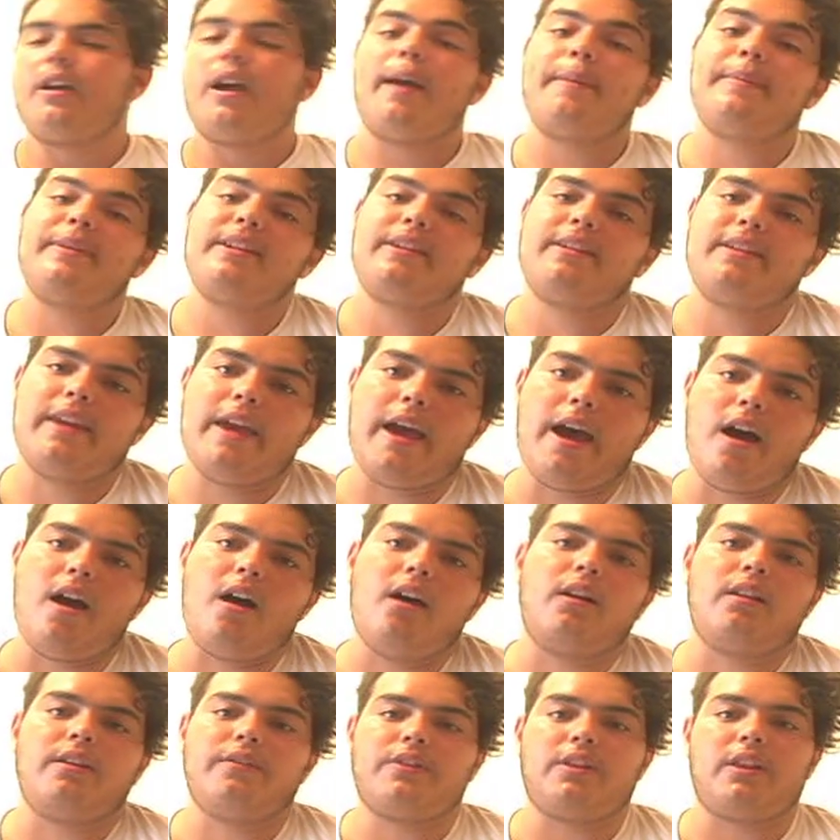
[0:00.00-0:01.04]
I mean, yeah,
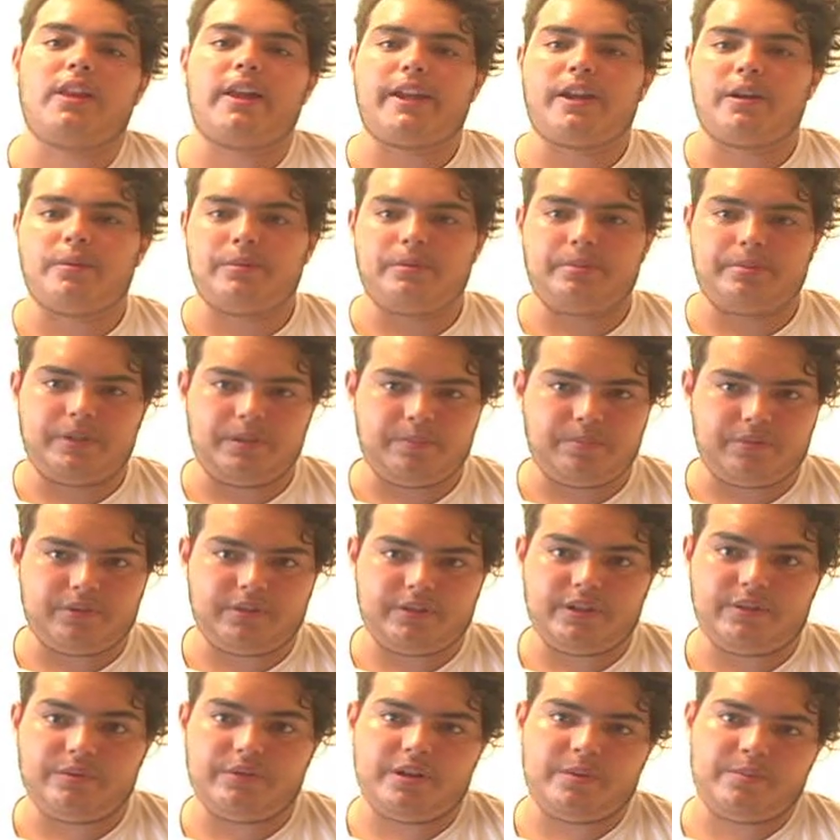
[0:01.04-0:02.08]
all of the likable
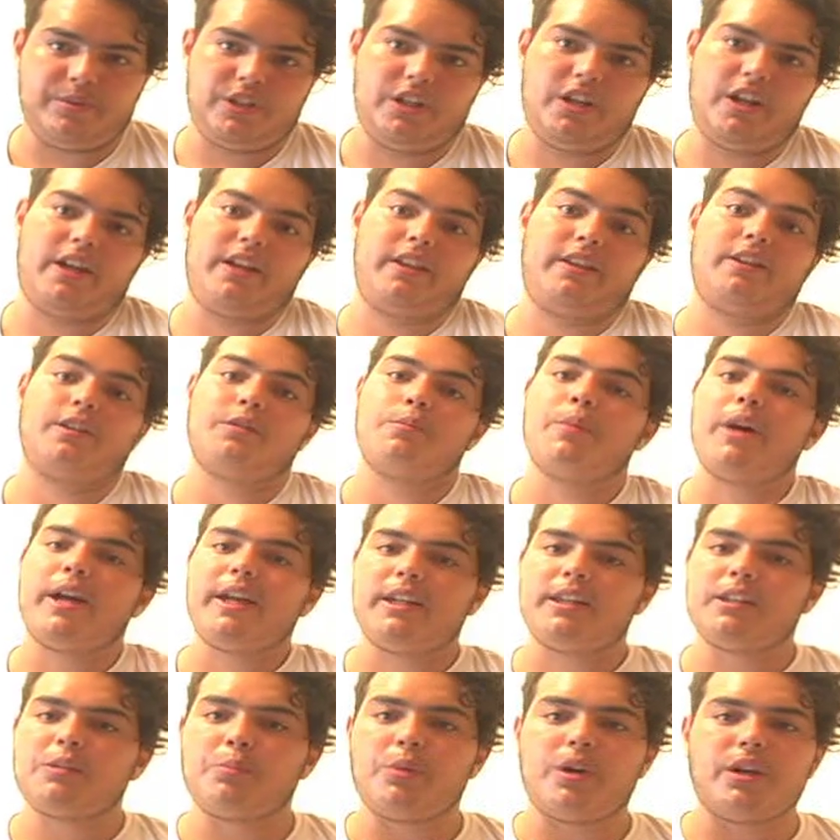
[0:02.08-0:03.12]
people in Redemption Island,
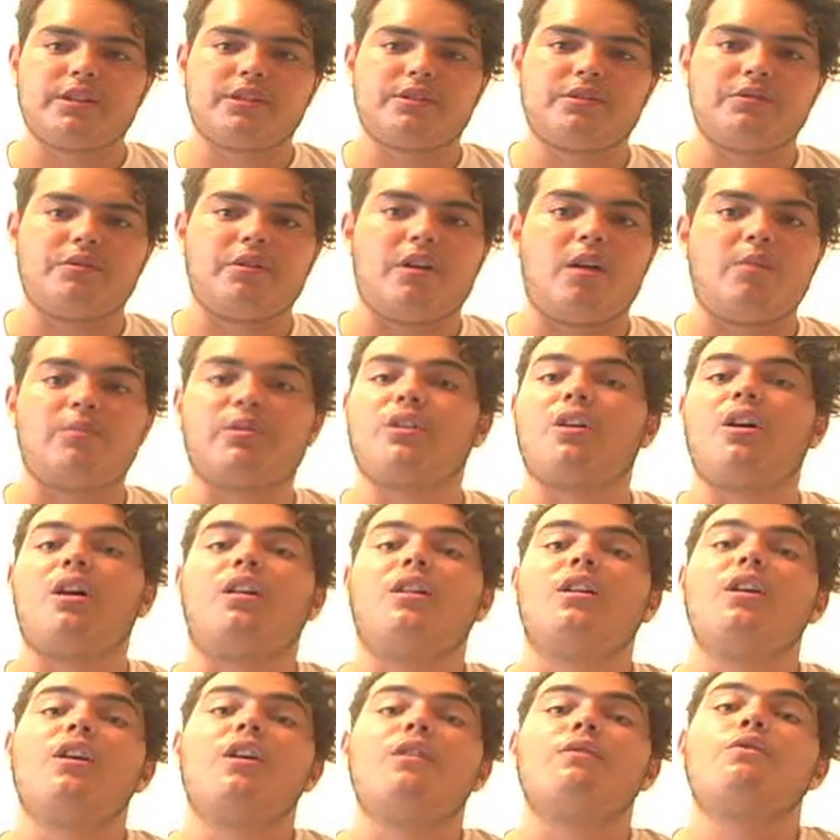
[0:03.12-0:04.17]
minus Boston Rob, are
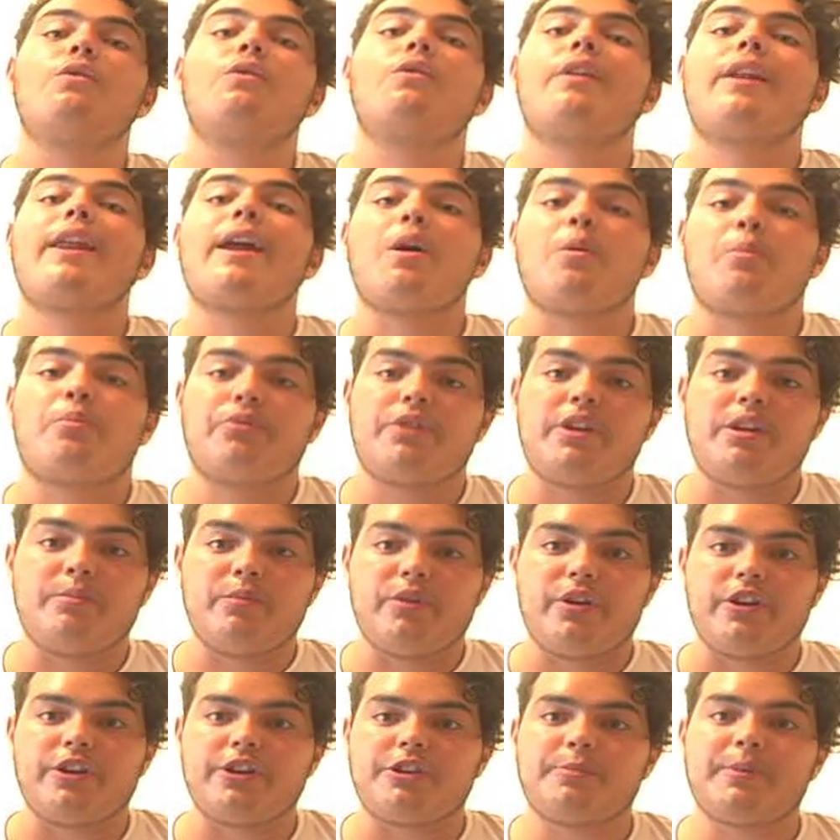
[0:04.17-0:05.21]
all voted out
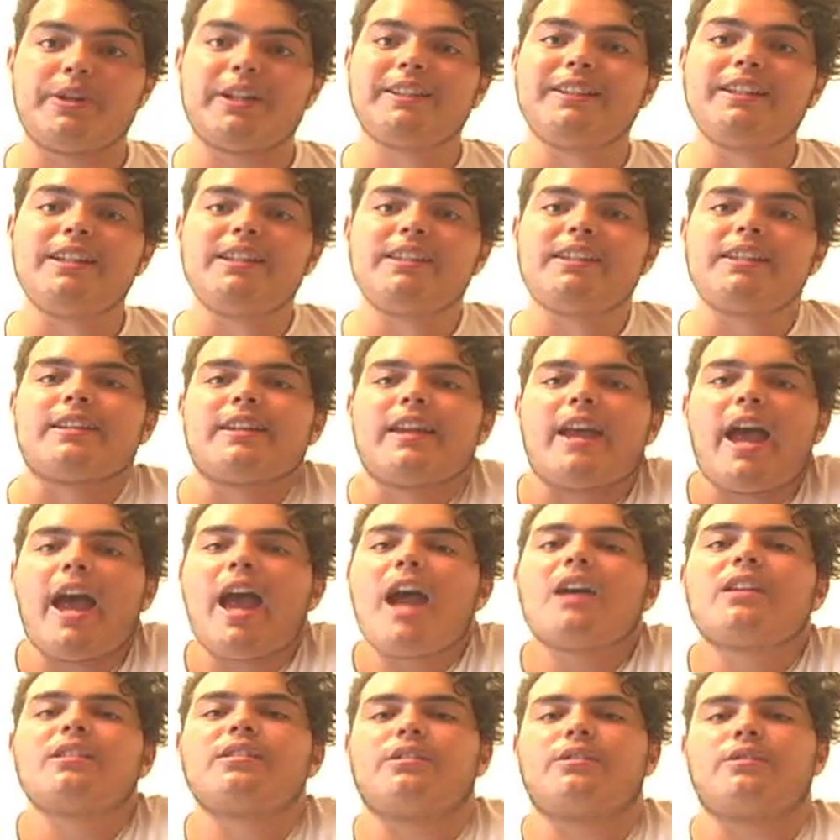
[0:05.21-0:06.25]
pre-merge, but at least it
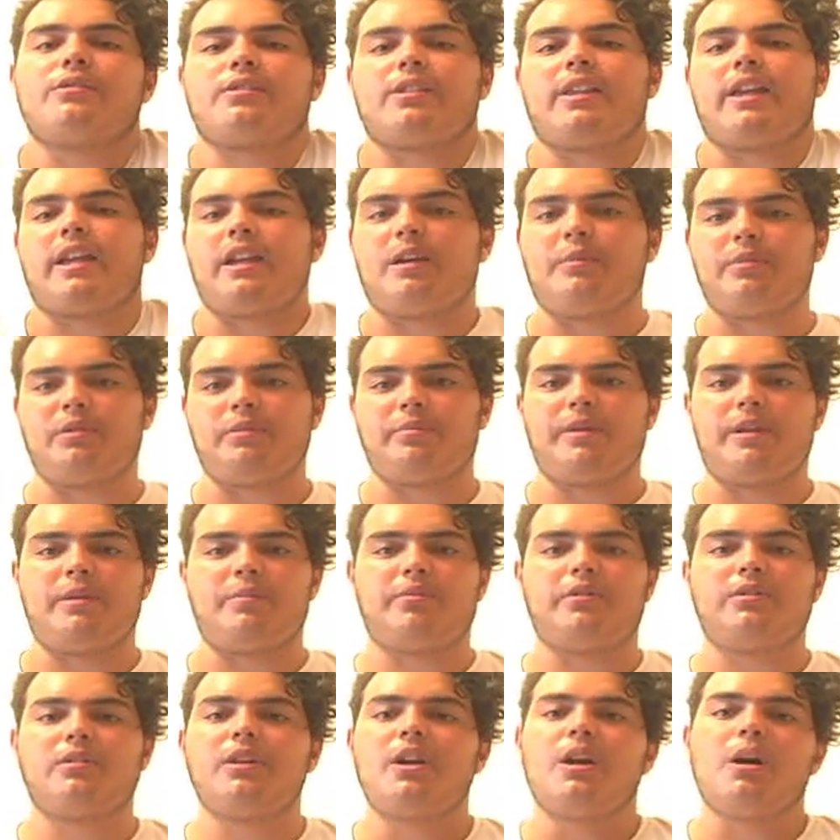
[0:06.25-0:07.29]
has those likable
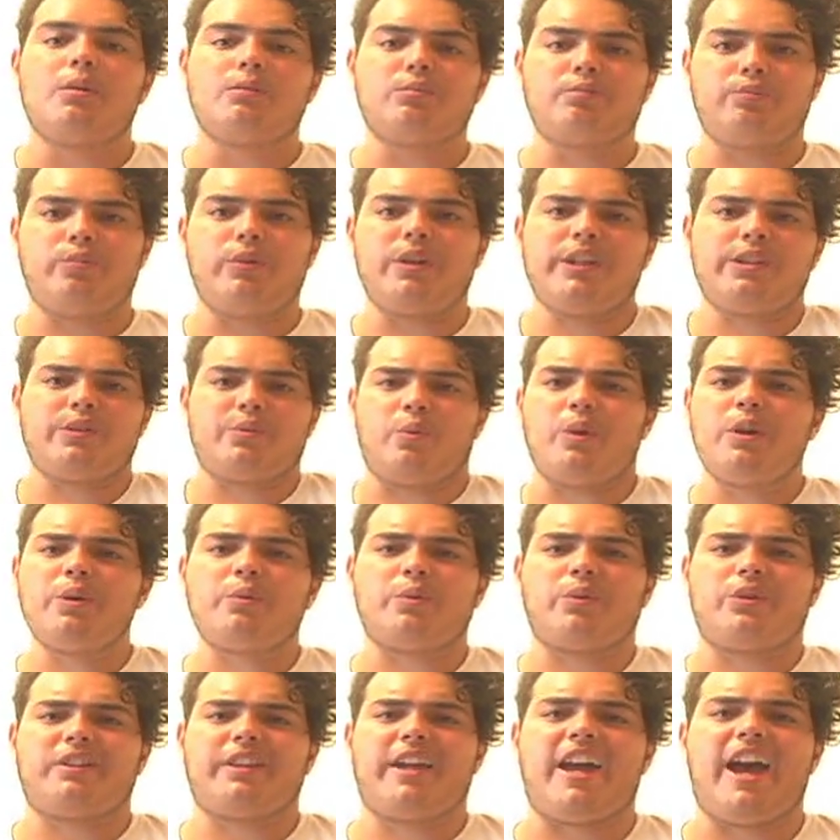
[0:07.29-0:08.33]
people. What does
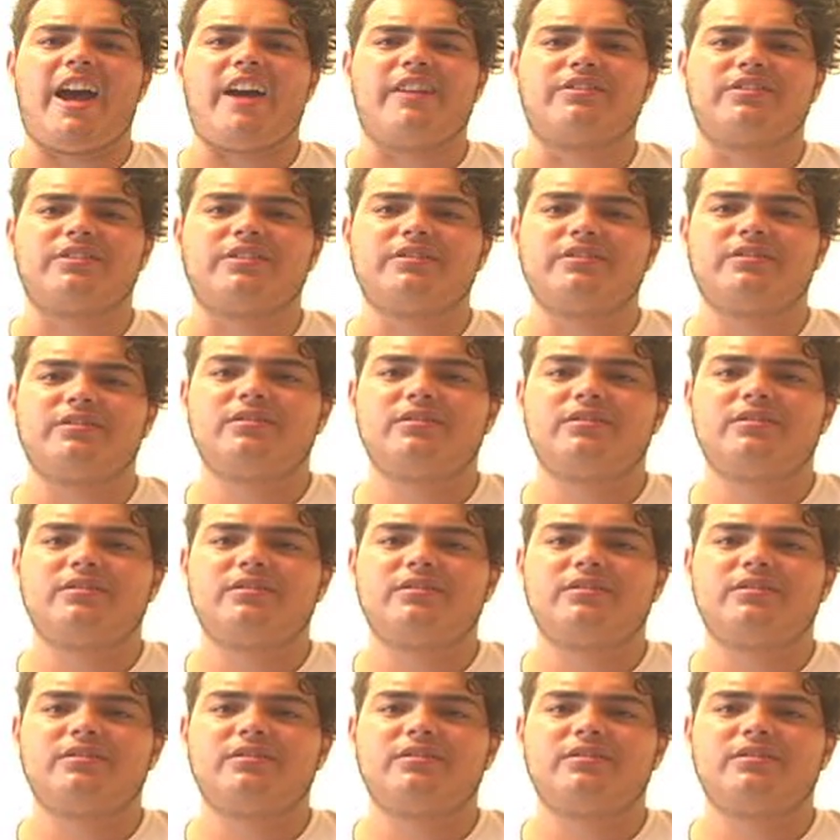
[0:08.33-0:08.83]
One World have?